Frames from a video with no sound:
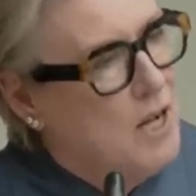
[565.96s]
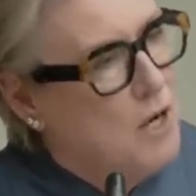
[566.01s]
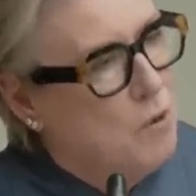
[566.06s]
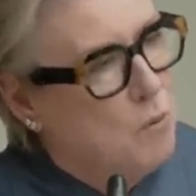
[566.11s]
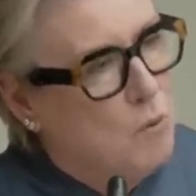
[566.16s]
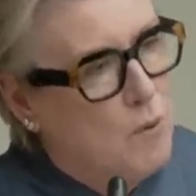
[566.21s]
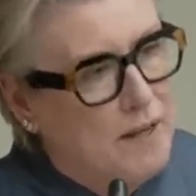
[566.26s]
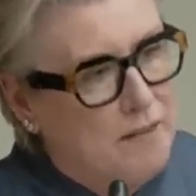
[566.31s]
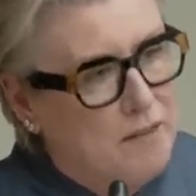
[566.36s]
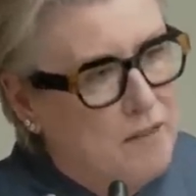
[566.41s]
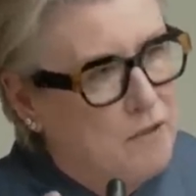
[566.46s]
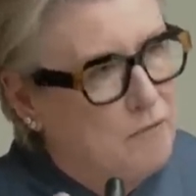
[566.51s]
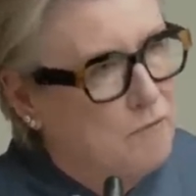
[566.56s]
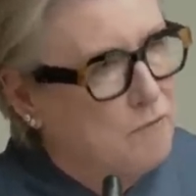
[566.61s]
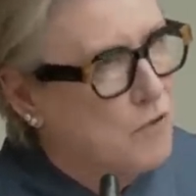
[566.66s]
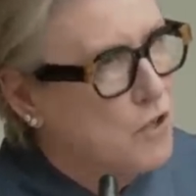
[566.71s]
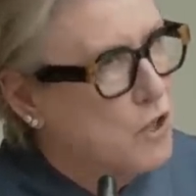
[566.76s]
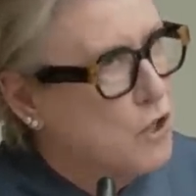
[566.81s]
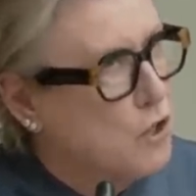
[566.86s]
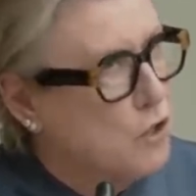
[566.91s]
When the
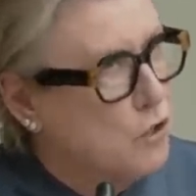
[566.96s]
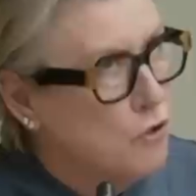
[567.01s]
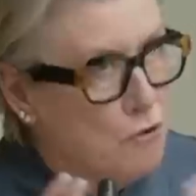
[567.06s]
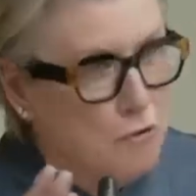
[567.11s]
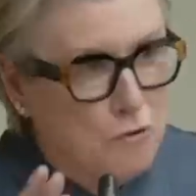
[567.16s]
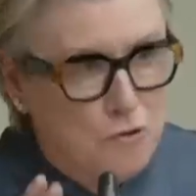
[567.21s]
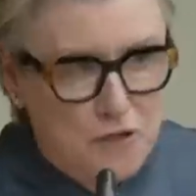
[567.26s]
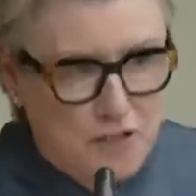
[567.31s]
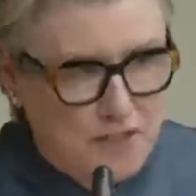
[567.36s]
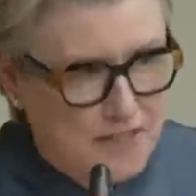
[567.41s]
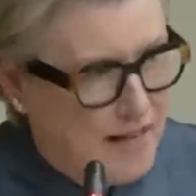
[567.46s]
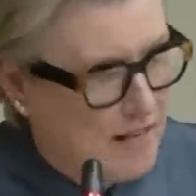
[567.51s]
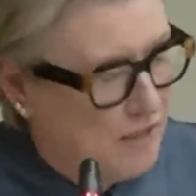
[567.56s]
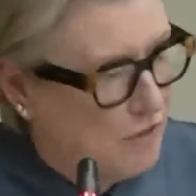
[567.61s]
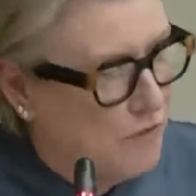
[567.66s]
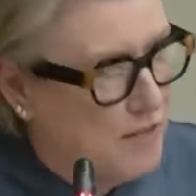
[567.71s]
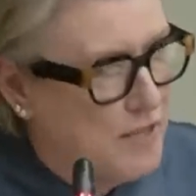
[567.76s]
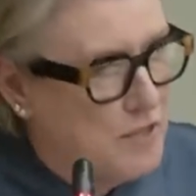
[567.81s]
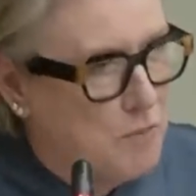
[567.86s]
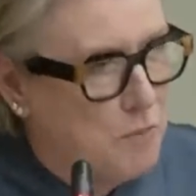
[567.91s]
huge
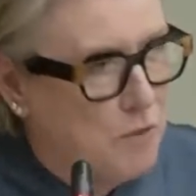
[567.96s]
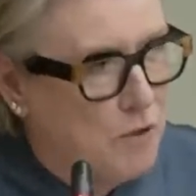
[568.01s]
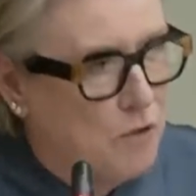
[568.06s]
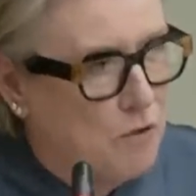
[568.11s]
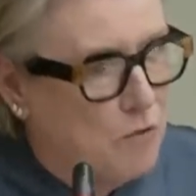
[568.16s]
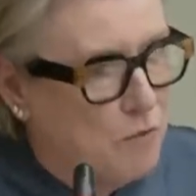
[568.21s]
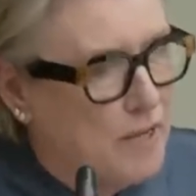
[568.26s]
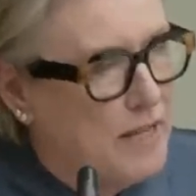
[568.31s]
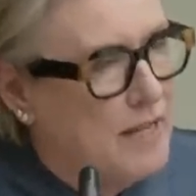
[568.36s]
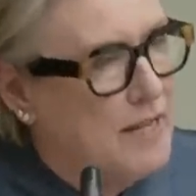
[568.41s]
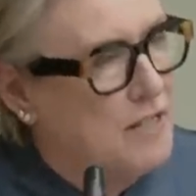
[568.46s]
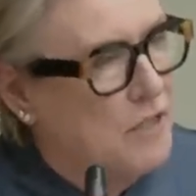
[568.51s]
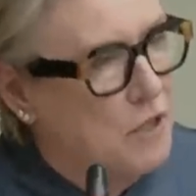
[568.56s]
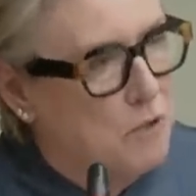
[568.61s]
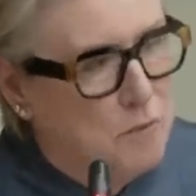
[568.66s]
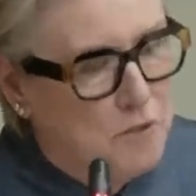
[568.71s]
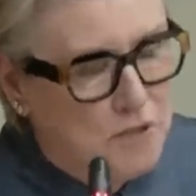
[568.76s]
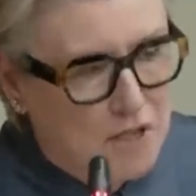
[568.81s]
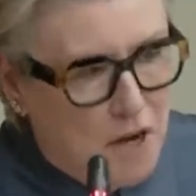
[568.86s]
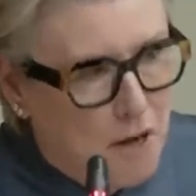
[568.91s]
salaries were agreed and there
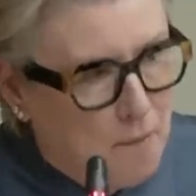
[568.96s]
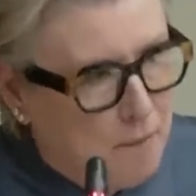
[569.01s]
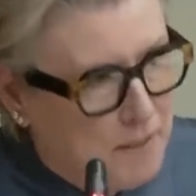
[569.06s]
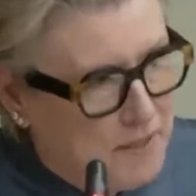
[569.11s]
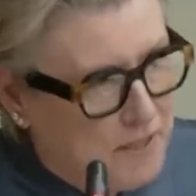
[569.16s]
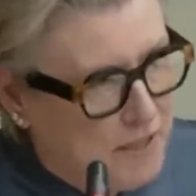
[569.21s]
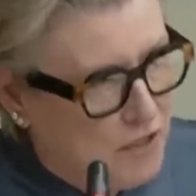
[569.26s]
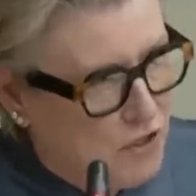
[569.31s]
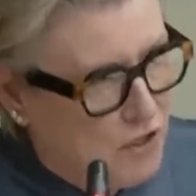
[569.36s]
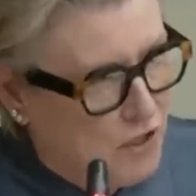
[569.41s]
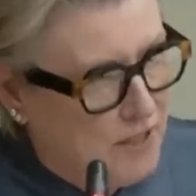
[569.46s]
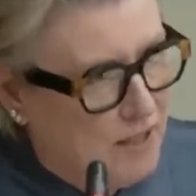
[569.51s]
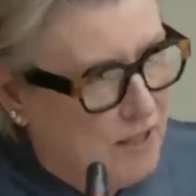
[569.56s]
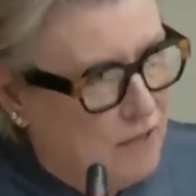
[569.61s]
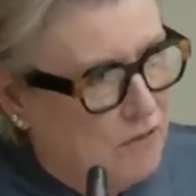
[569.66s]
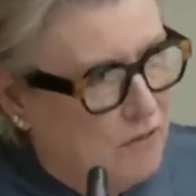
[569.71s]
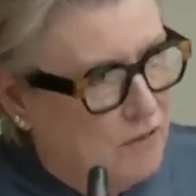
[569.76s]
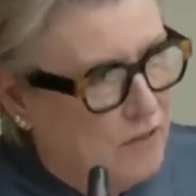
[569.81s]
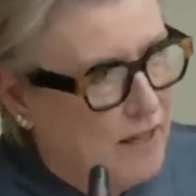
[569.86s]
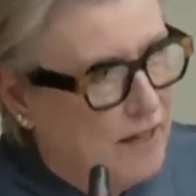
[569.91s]
was competition
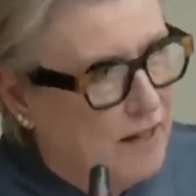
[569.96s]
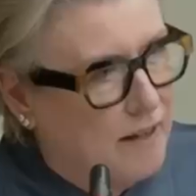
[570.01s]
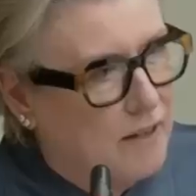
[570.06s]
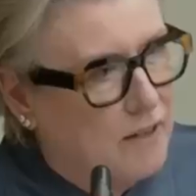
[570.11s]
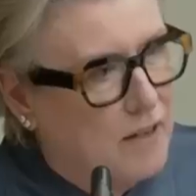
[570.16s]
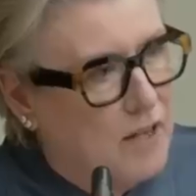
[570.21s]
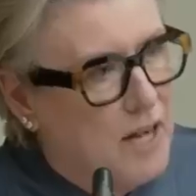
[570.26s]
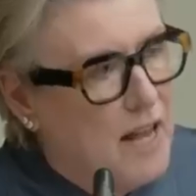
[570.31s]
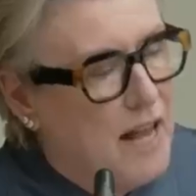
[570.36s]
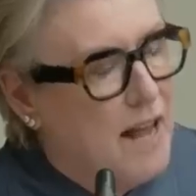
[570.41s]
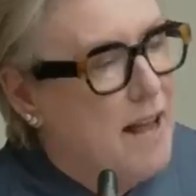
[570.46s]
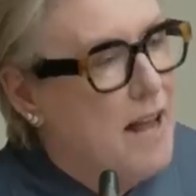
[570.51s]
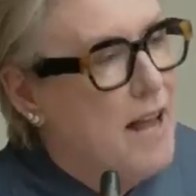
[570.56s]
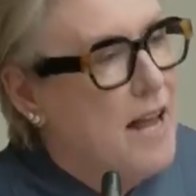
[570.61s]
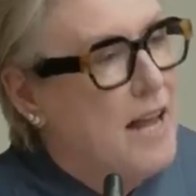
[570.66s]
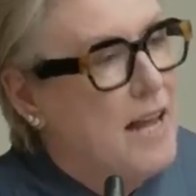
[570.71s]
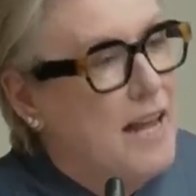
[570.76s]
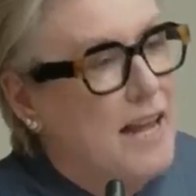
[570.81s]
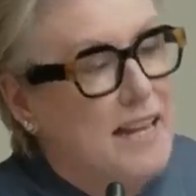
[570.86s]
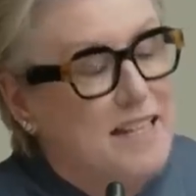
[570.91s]
out there,
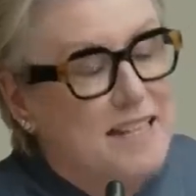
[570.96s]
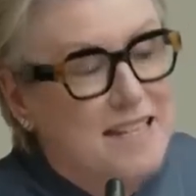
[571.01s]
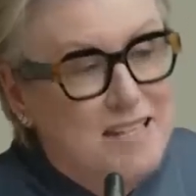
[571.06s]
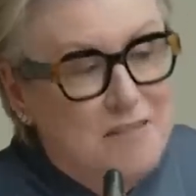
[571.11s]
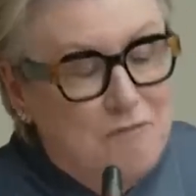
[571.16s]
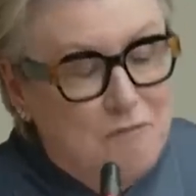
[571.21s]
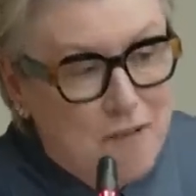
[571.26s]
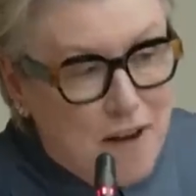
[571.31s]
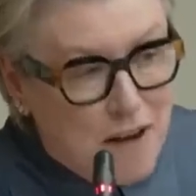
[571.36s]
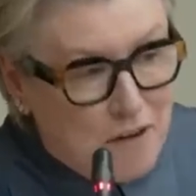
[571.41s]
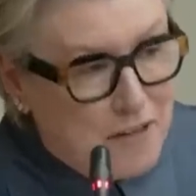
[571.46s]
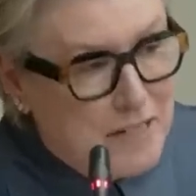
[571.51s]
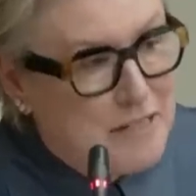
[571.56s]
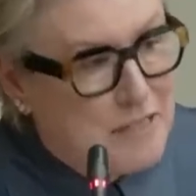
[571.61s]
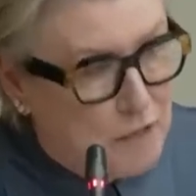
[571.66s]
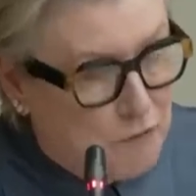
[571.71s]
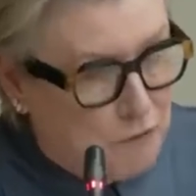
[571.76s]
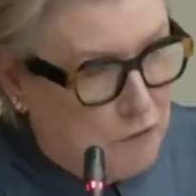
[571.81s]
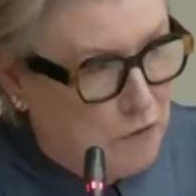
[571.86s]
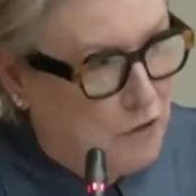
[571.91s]
it is very
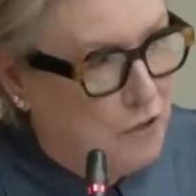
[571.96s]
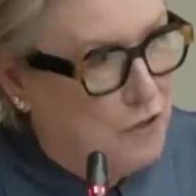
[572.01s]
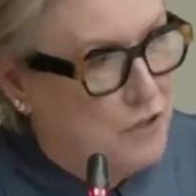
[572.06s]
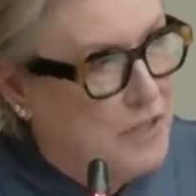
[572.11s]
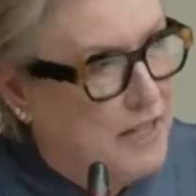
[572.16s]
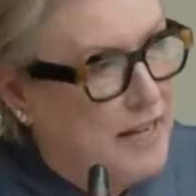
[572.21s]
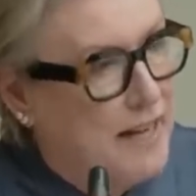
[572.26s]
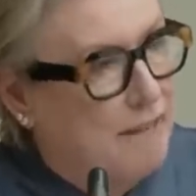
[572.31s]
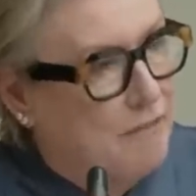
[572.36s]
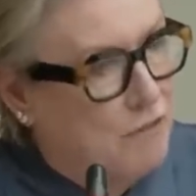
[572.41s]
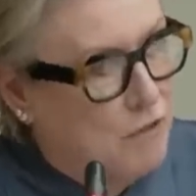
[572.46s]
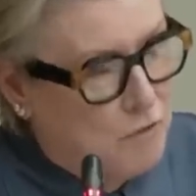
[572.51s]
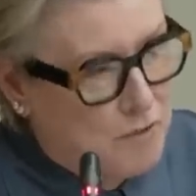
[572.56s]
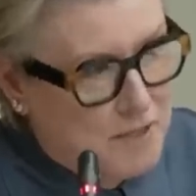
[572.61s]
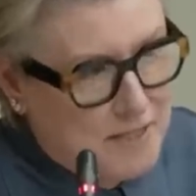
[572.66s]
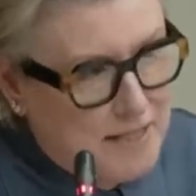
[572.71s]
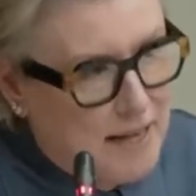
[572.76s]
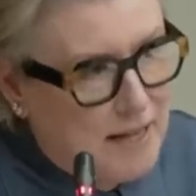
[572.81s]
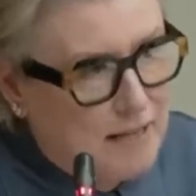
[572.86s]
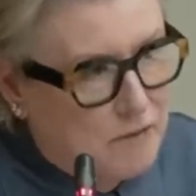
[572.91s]
difficult to get those
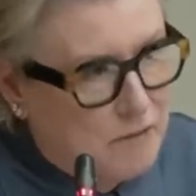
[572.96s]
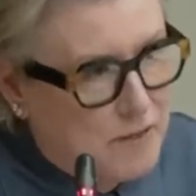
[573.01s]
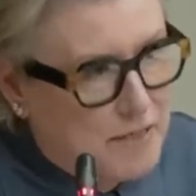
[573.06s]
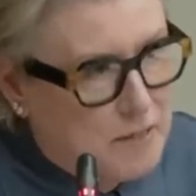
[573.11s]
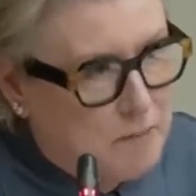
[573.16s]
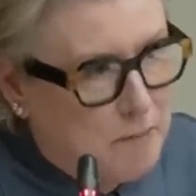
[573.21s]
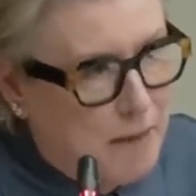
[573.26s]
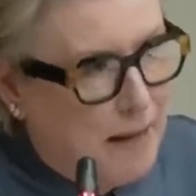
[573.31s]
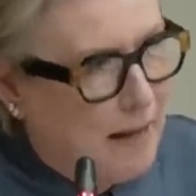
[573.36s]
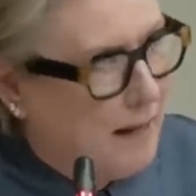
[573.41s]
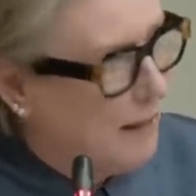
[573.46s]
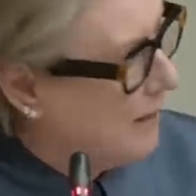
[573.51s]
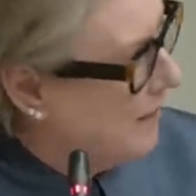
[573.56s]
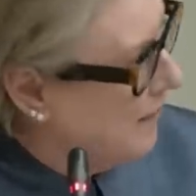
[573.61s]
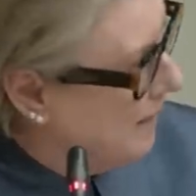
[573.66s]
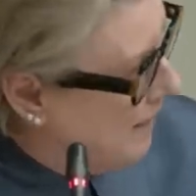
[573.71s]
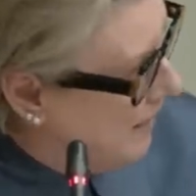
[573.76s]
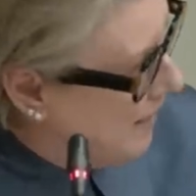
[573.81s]
salaries back.